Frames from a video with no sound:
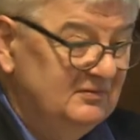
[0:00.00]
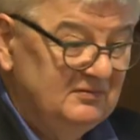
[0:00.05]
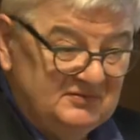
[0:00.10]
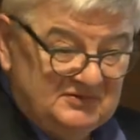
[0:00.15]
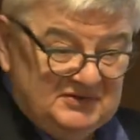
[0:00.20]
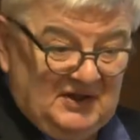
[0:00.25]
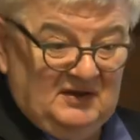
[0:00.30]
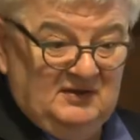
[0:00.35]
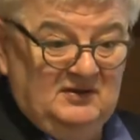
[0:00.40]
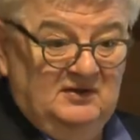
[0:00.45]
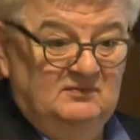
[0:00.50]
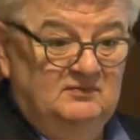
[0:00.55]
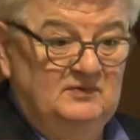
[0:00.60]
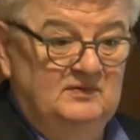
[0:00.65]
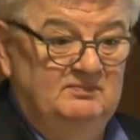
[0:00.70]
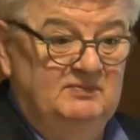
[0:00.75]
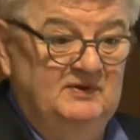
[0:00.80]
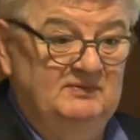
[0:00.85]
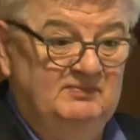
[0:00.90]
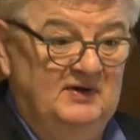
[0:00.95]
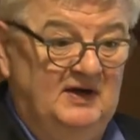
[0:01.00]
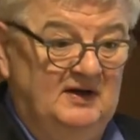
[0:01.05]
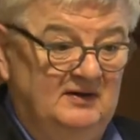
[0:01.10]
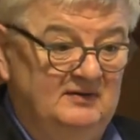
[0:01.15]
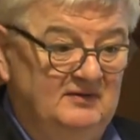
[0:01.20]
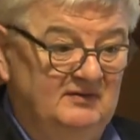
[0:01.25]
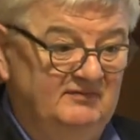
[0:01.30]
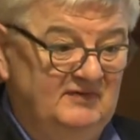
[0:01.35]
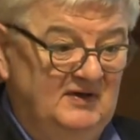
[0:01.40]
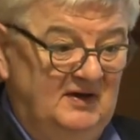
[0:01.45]
Czech would be part
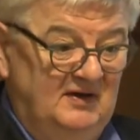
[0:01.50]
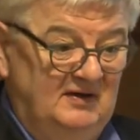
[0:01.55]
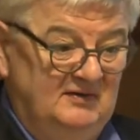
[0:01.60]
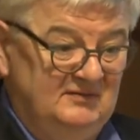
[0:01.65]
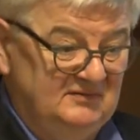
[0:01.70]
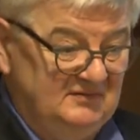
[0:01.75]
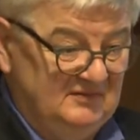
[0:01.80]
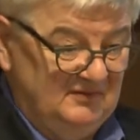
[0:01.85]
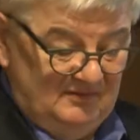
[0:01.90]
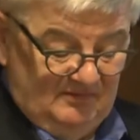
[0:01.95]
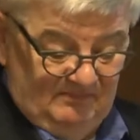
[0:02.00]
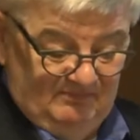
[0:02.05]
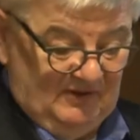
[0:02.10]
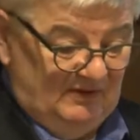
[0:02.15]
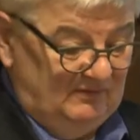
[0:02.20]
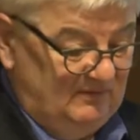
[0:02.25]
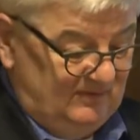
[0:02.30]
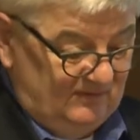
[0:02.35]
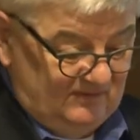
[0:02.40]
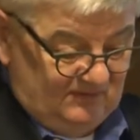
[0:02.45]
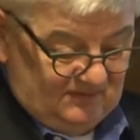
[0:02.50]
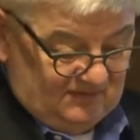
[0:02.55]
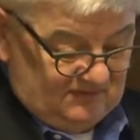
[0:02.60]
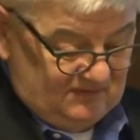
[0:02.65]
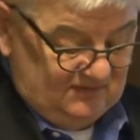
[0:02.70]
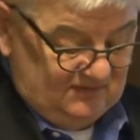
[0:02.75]
of that, Poland,